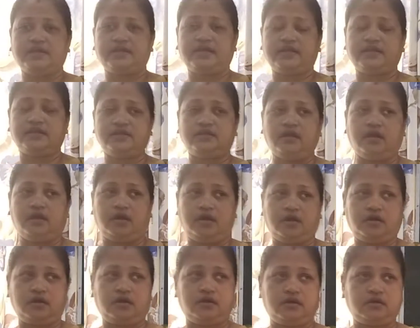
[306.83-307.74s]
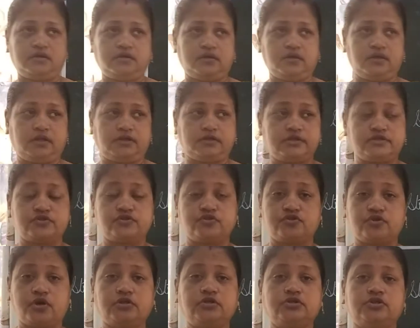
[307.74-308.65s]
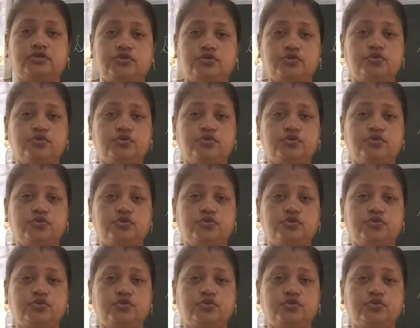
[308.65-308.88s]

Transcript: then it is not